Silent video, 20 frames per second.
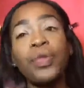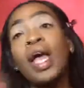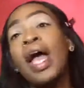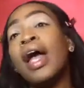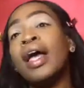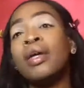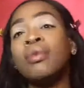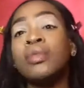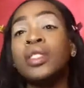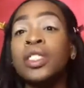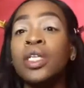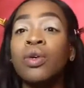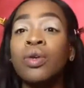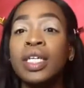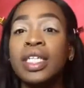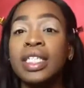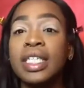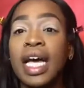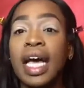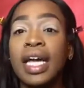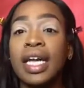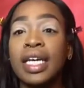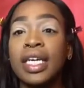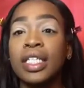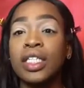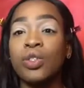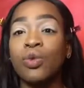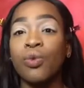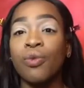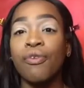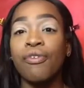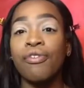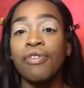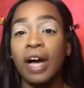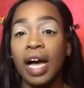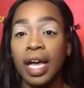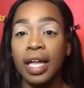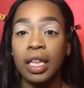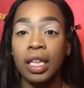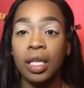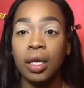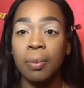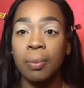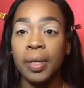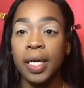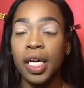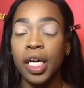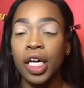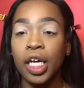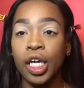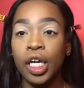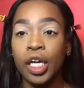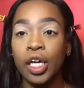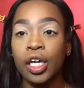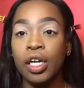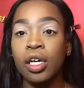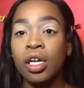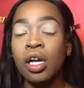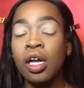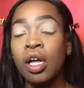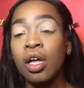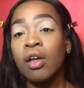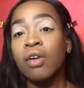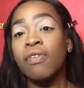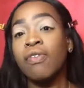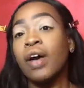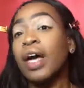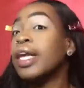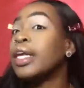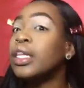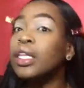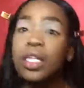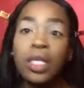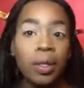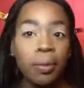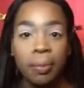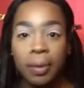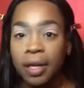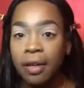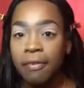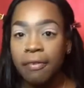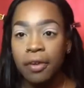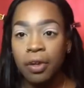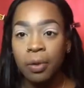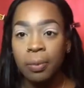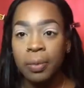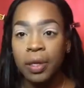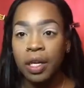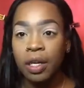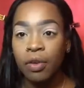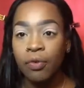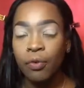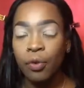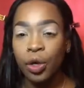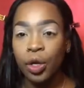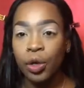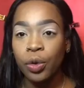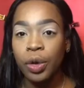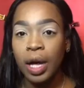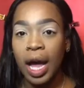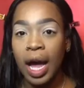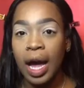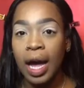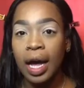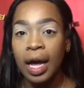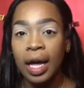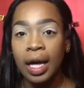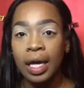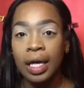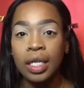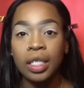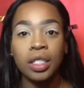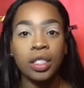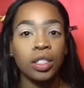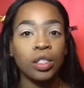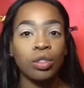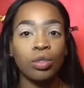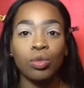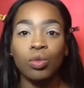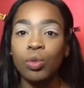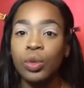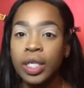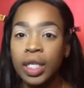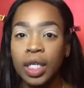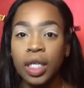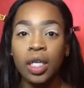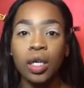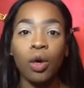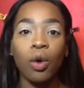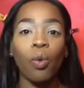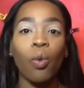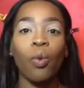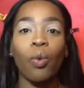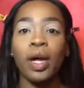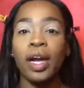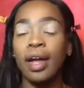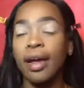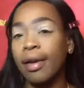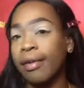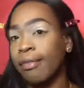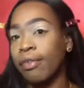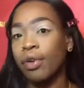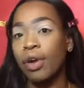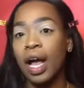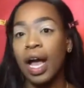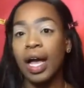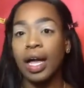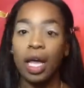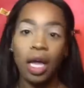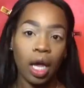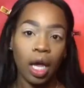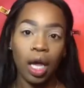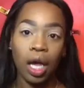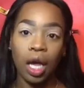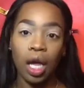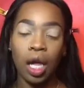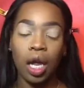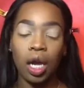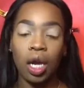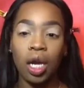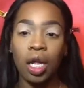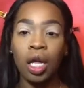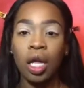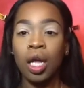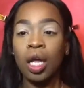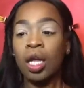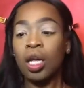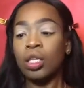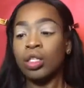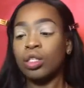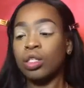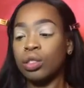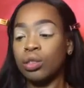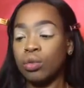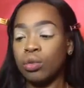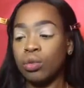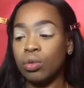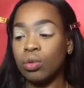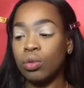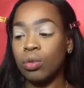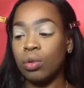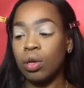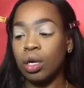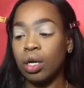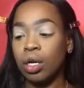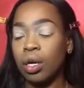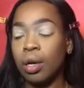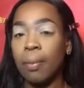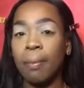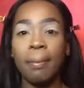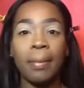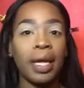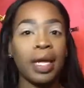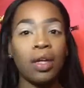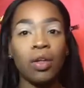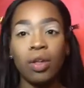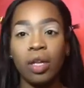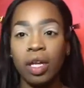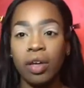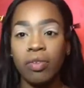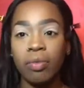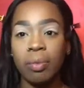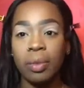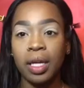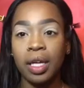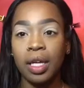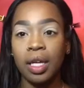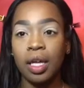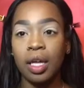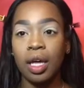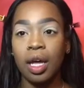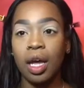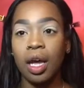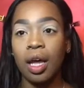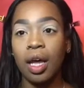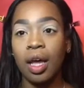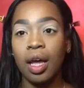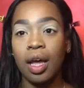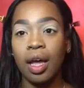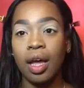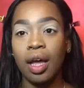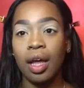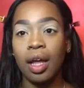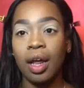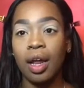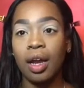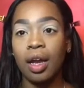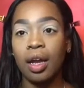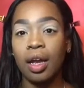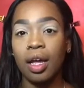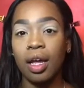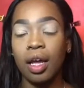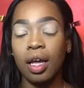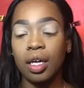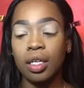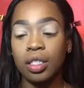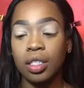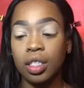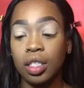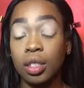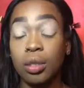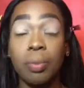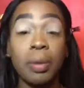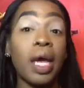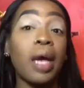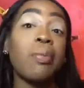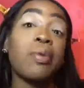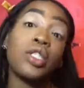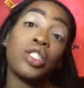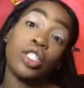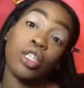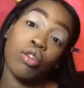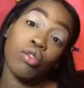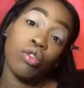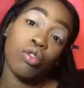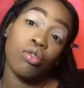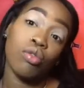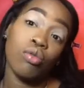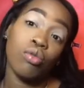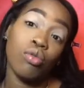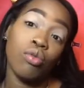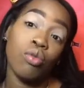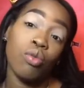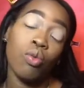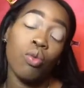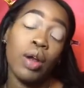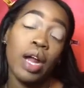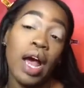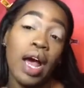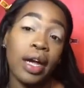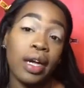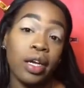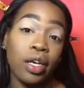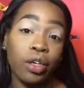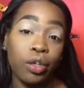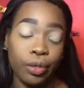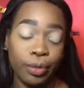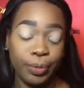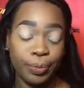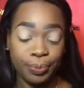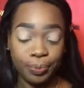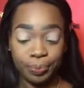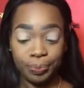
I am so excited to finally be here, finally be filming for you guys, doing whatever I can to make you love me and to be able to show you what I can do.